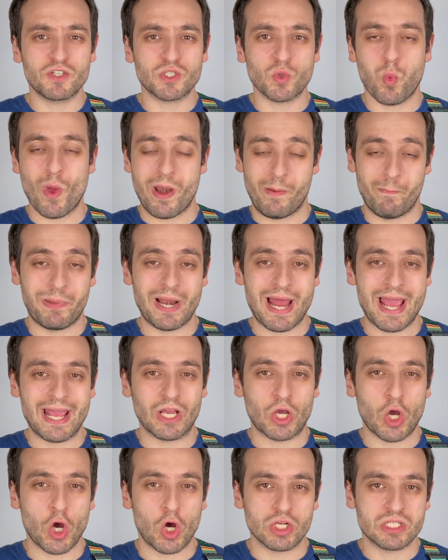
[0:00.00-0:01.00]
when
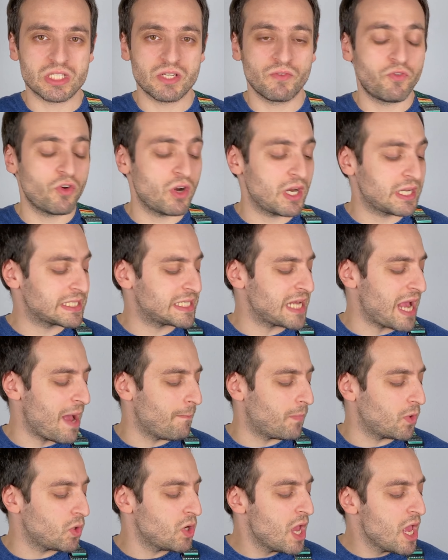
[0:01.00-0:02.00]
playing chords. For
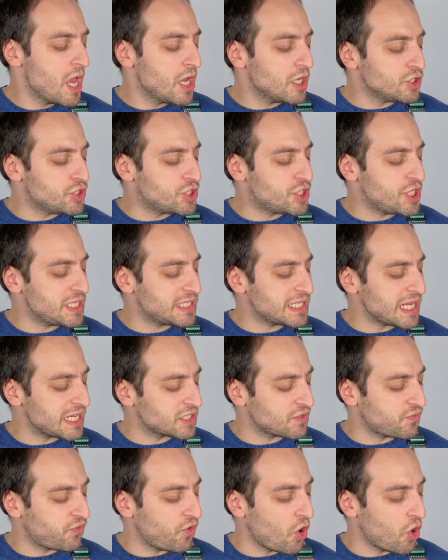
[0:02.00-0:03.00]
example, G
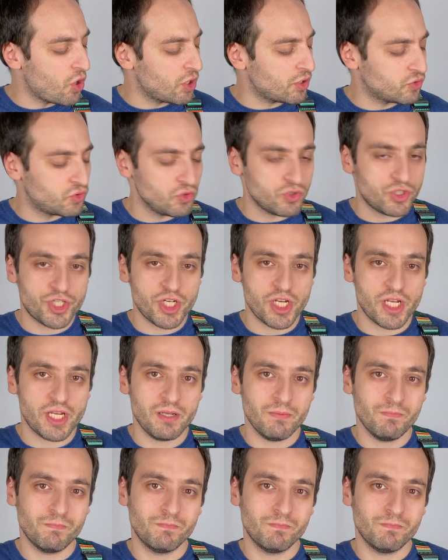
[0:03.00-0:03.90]
sus4 to G,